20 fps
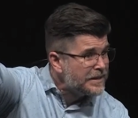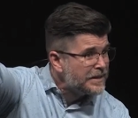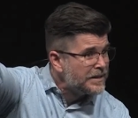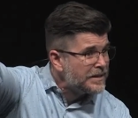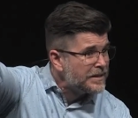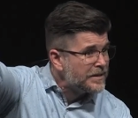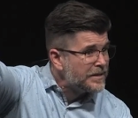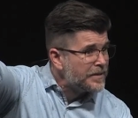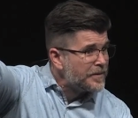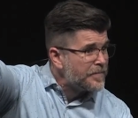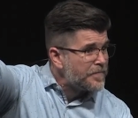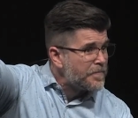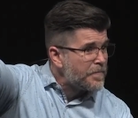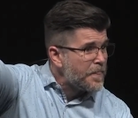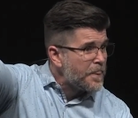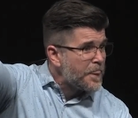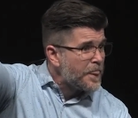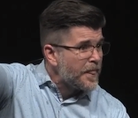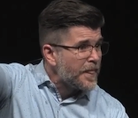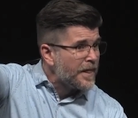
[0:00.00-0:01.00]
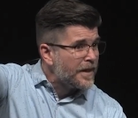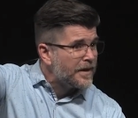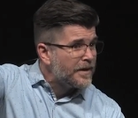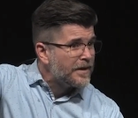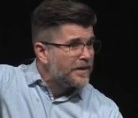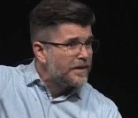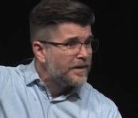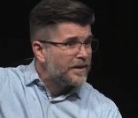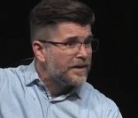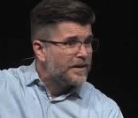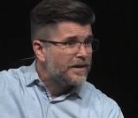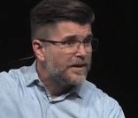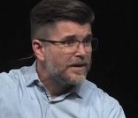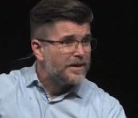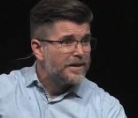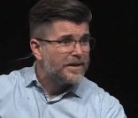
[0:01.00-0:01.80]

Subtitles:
Nothing is said.